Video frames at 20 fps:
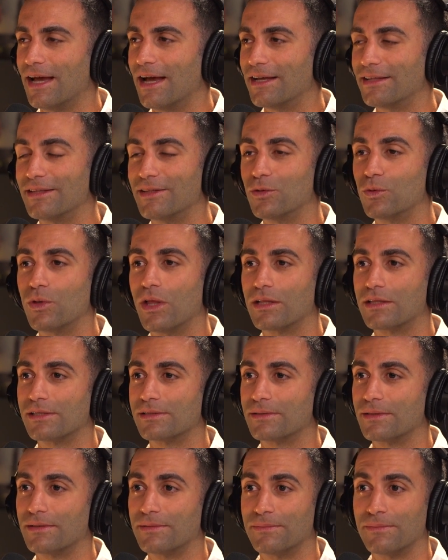I didn't do that
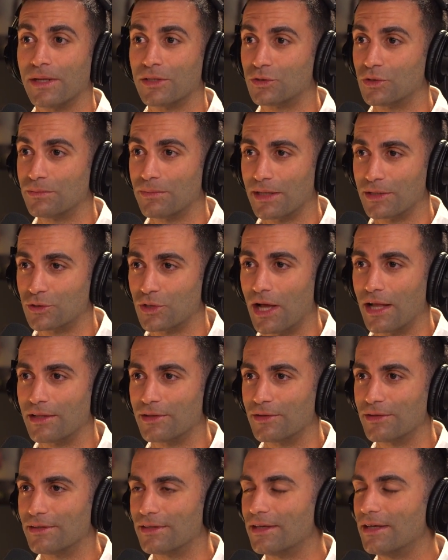as much in my
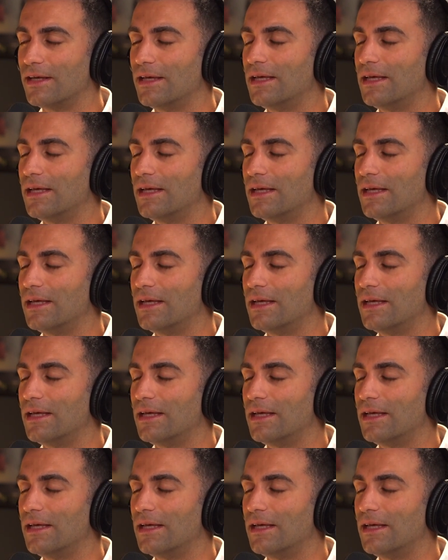childhood.